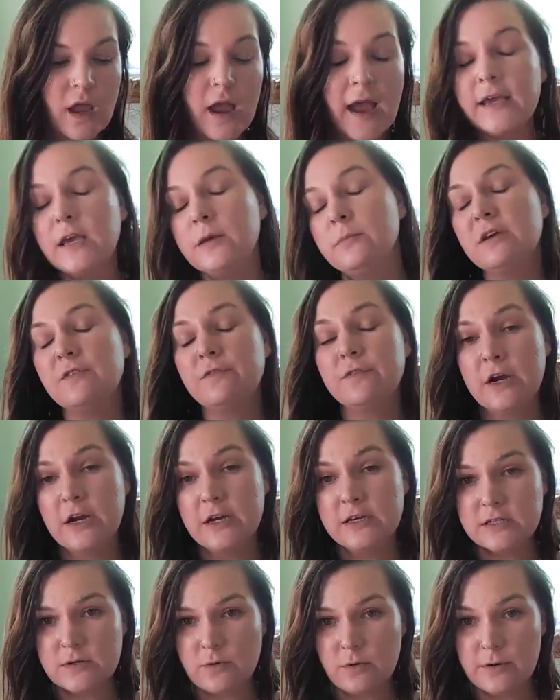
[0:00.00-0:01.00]
I can be
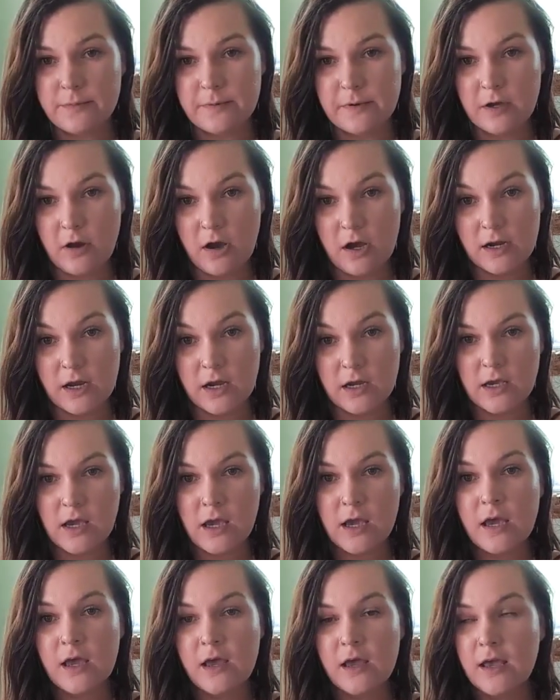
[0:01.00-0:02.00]
very scorpionic
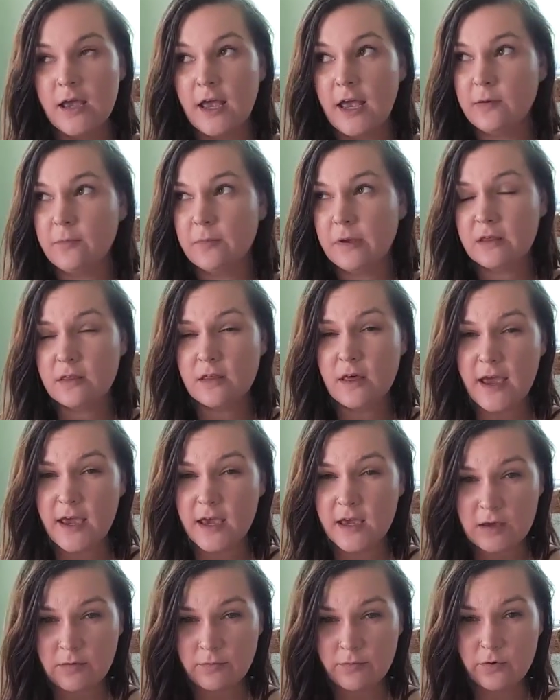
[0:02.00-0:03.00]
and be
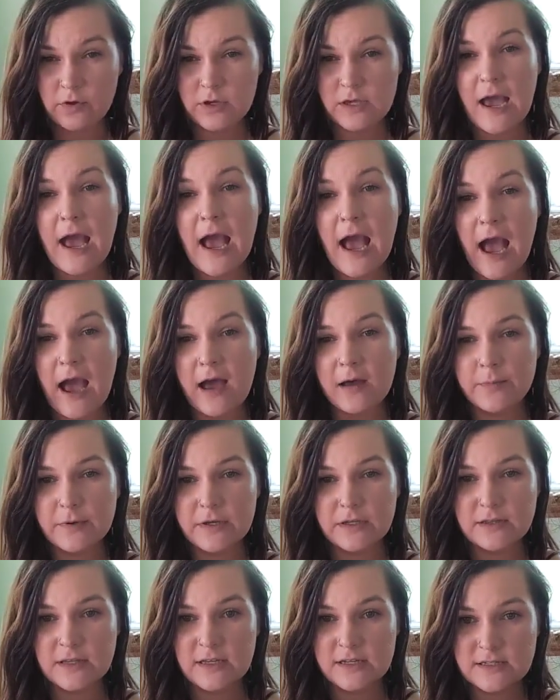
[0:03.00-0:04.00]
like, well, yeah,
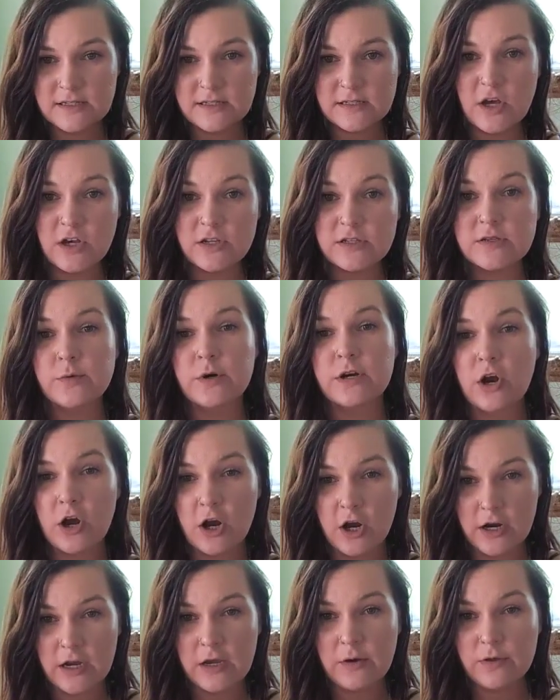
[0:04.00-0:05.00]
but this is also
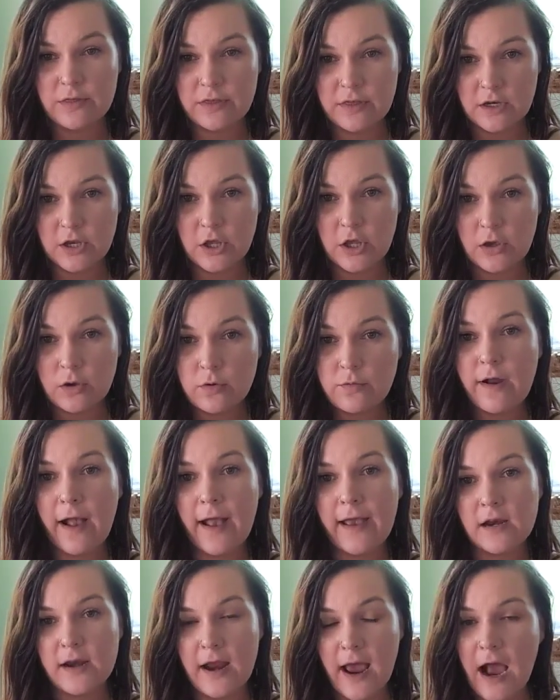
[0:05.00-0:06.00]
occurring within you
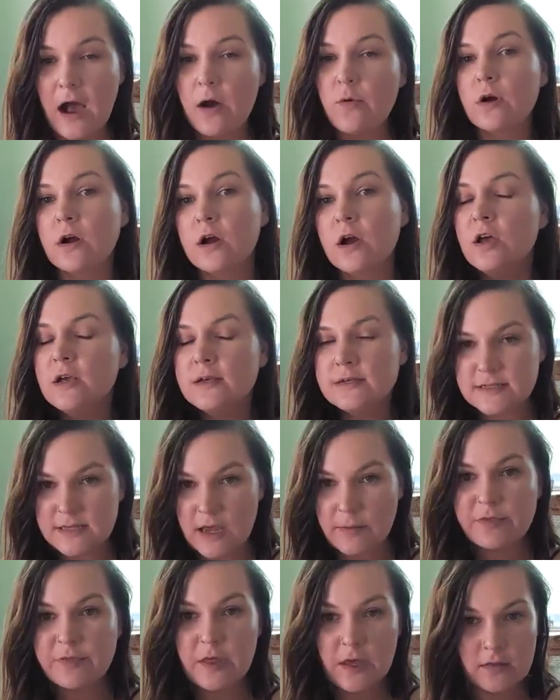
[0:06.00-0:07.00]
right now, or
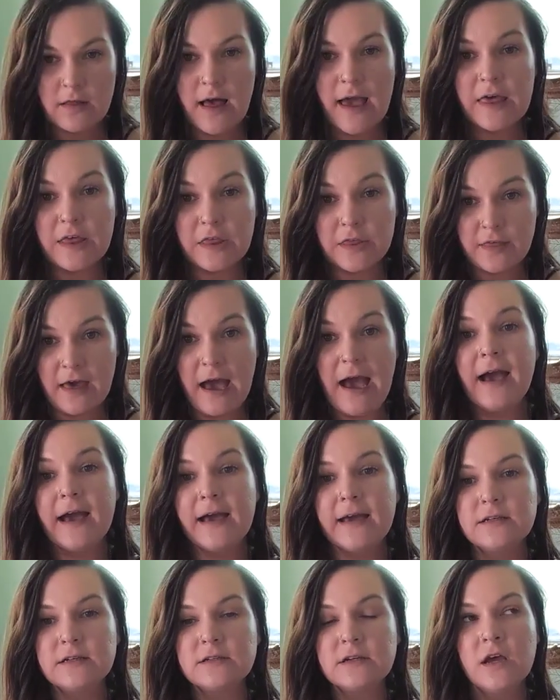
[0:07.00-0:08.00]
something like
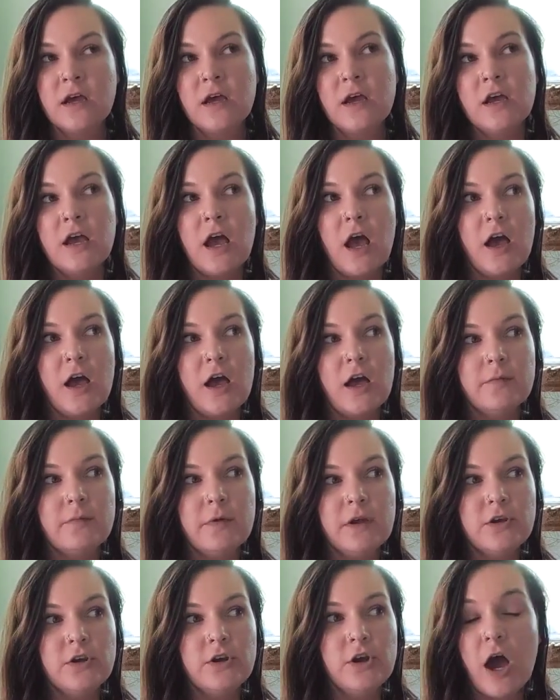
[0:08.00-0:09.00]
that.
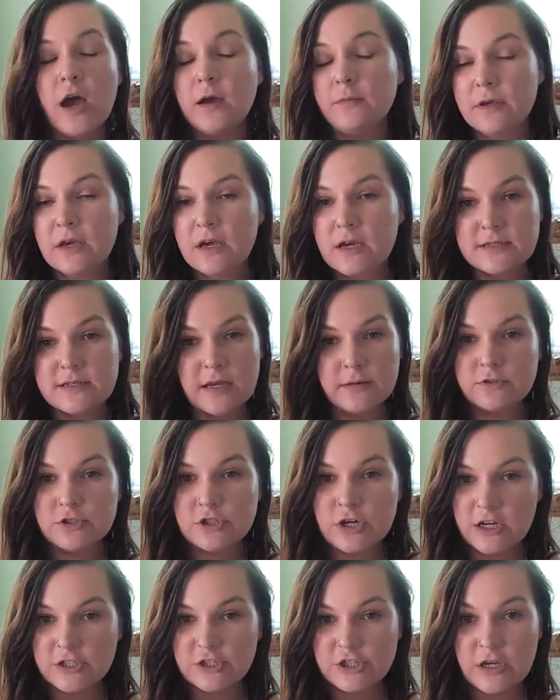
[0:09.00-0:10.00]
Um, not because I'm
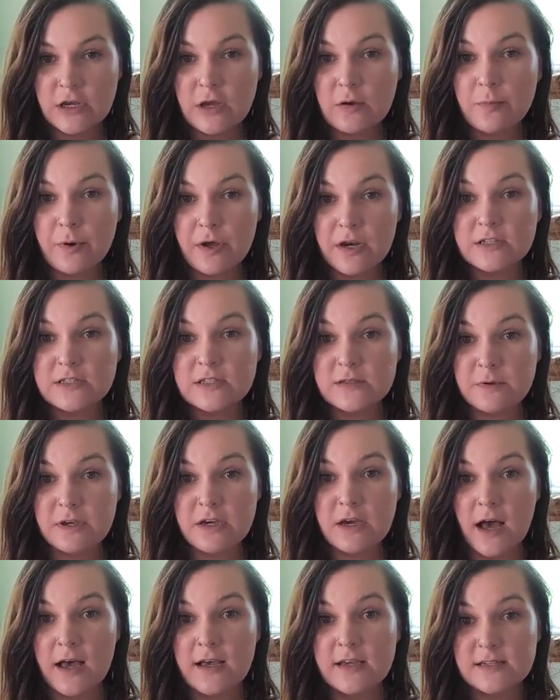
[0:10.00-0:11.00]
judging, but it's
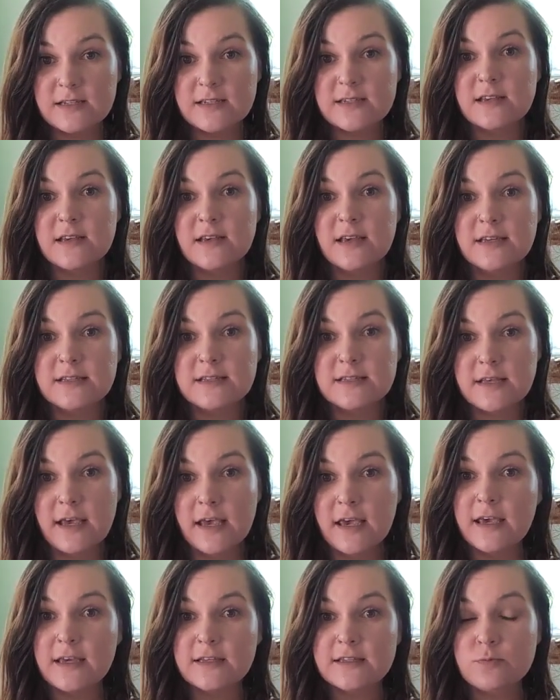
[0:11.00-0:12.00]
because it's
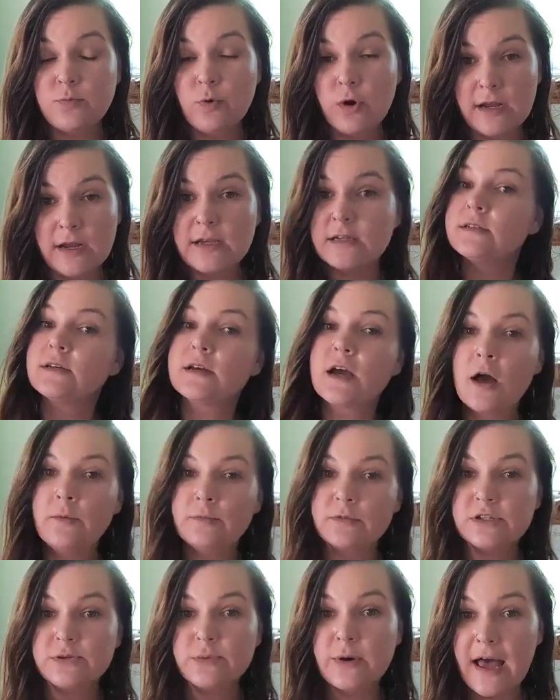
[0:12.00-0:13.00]
like it's wanting to
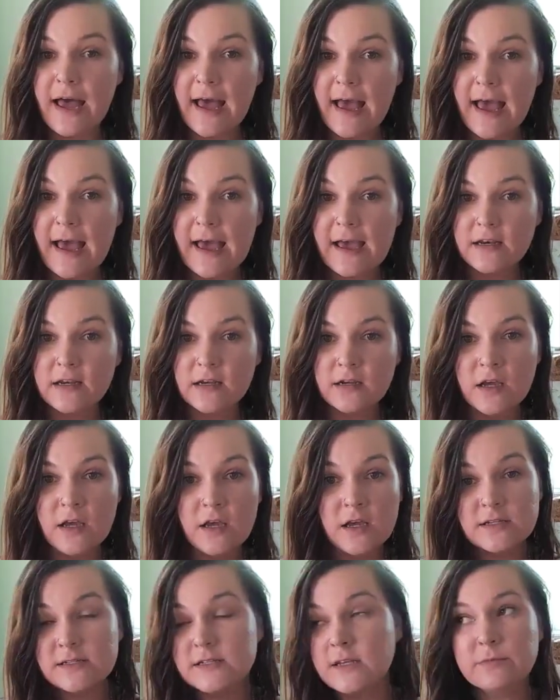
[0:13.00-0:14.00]
come to a head.
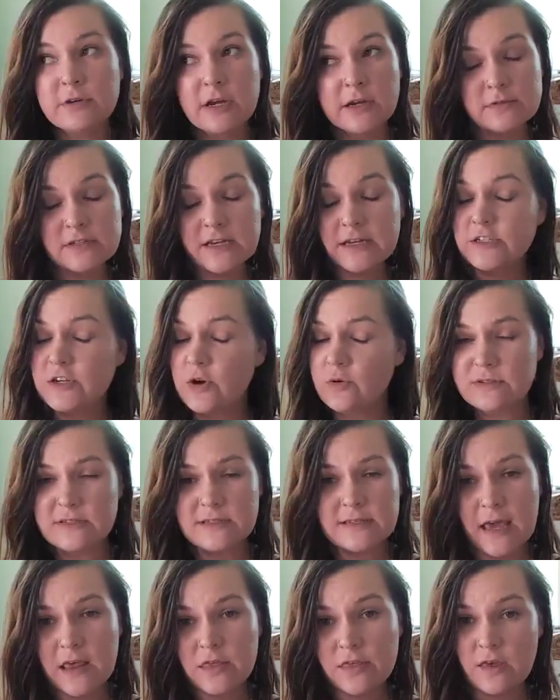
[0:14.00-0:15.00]
Sometimes I don't
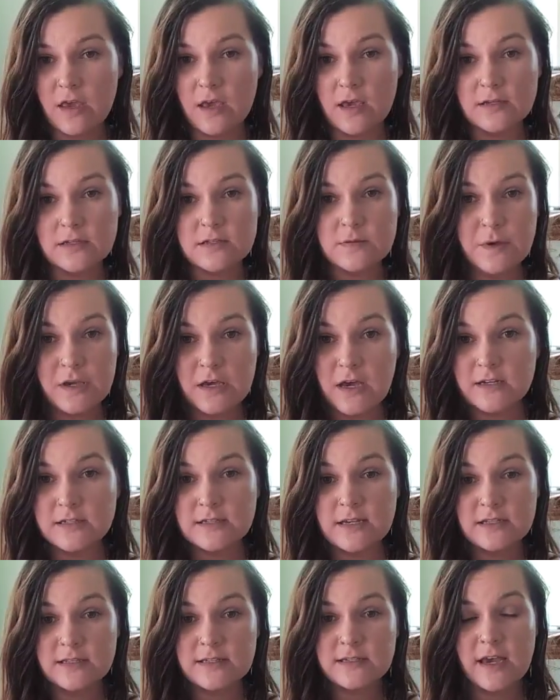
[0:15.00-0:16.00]
say things
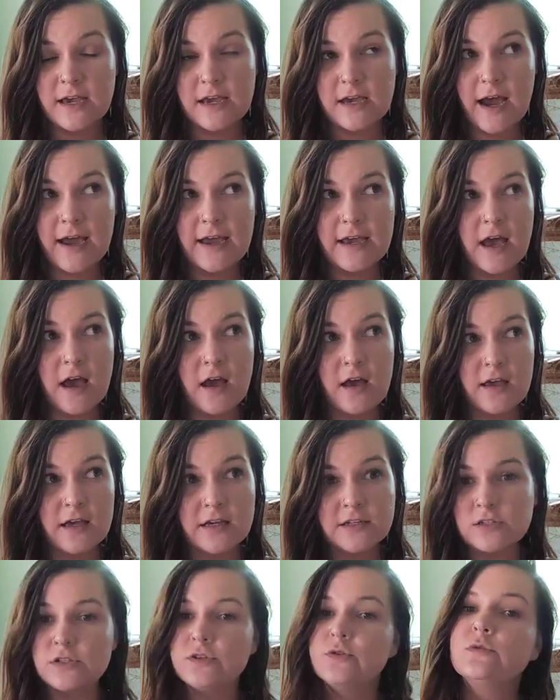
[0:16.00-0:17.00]
because it's like I
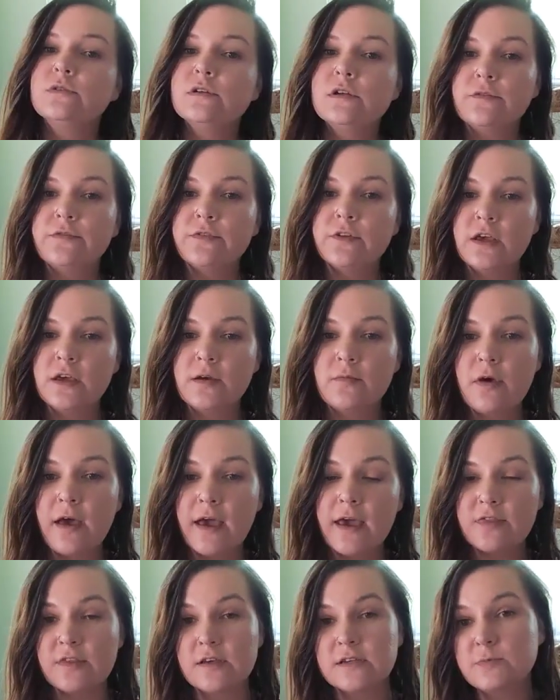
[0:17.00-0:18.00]
intuitively am
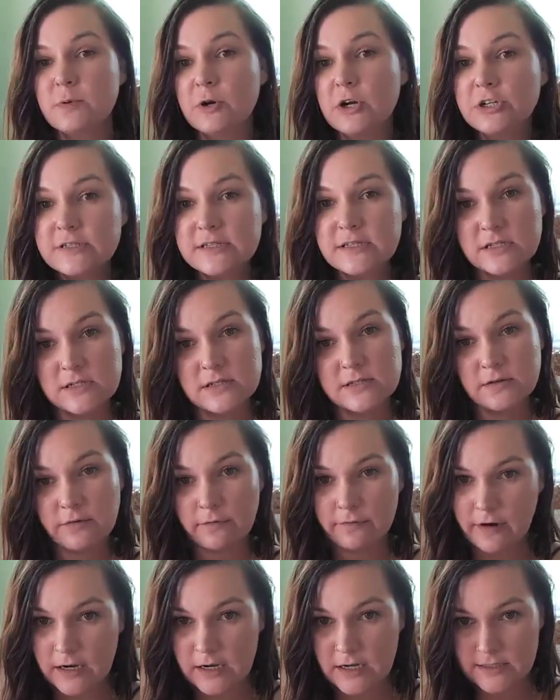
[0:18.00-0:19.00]
like, this person
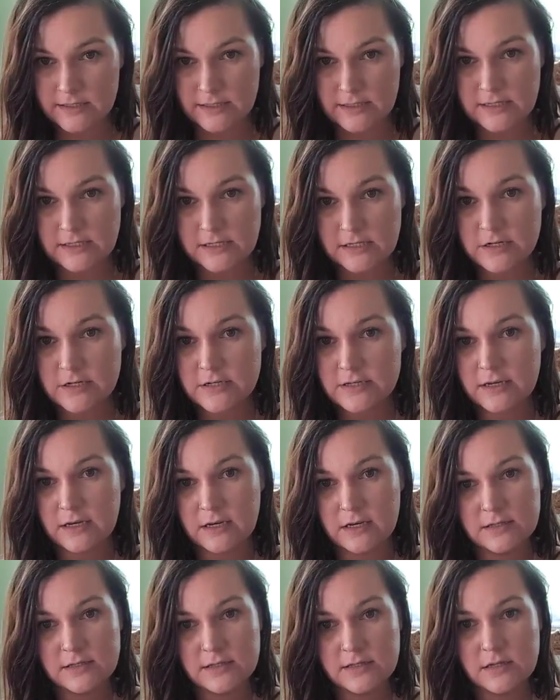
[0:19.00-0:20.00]
isn't ready to hear
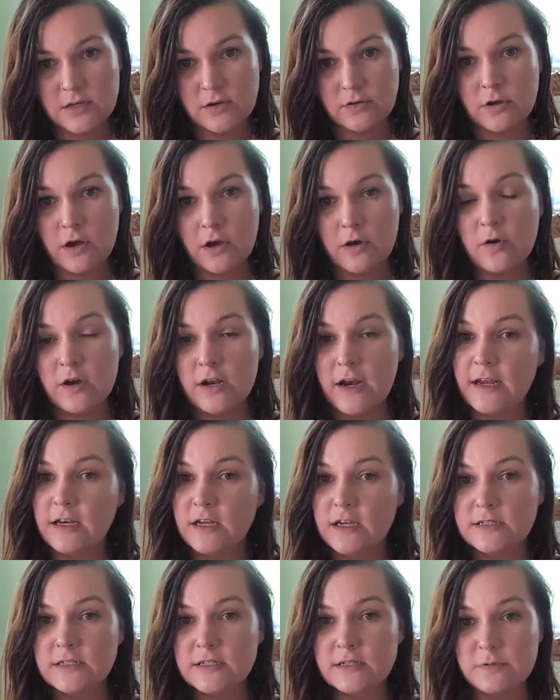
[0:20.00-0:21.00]
this, you know, and I
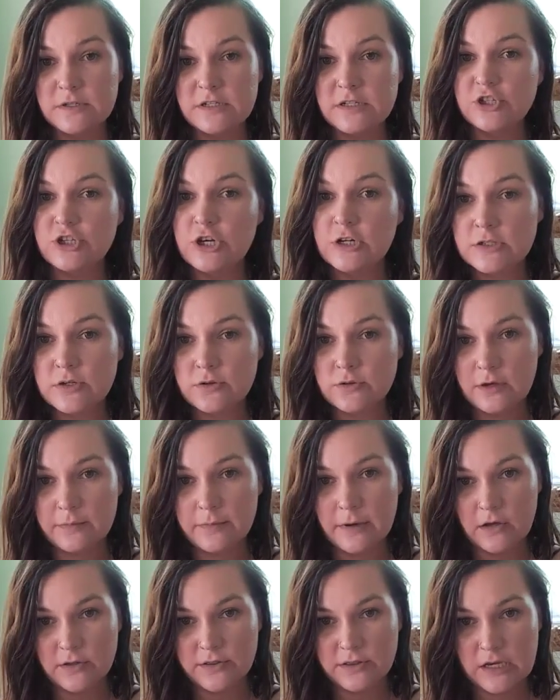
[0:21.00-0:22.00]
need to be gentle
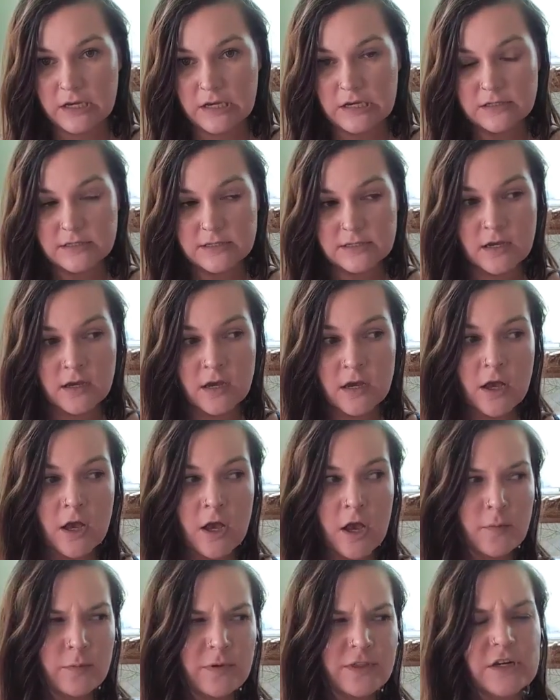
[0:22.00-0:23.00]
about this.
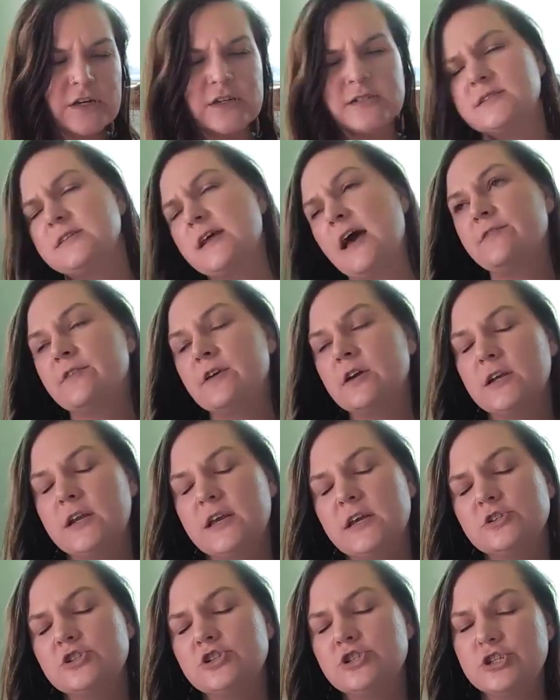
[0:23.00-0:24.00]
But there's never
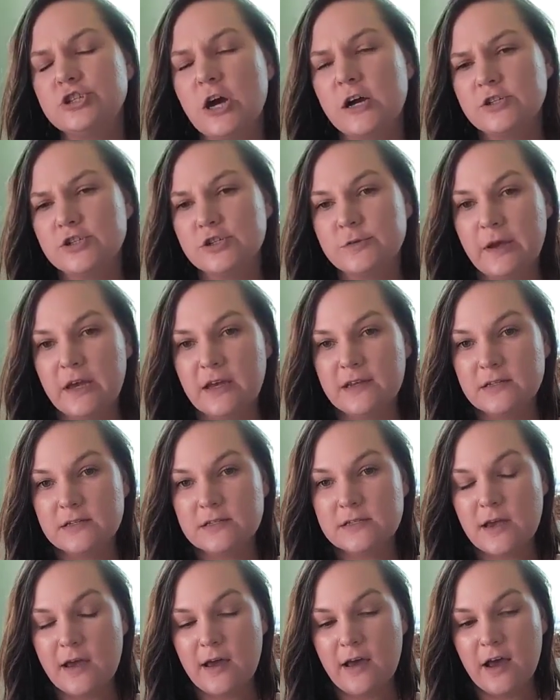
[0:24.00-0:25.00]
any
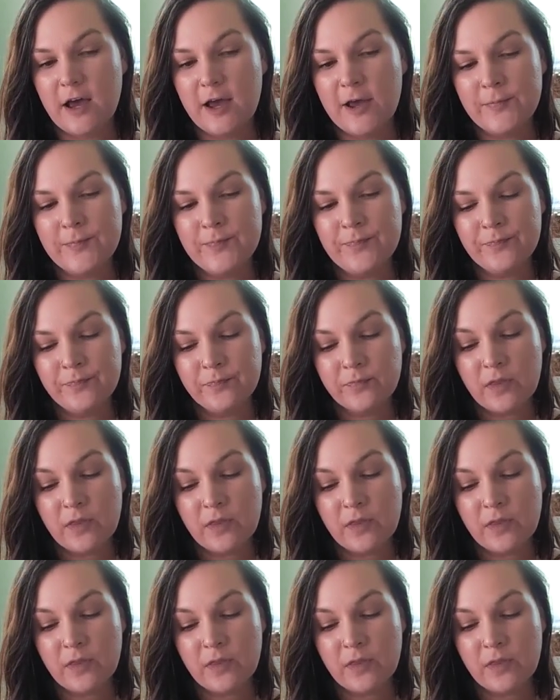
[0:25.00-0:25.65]
judgment. Um,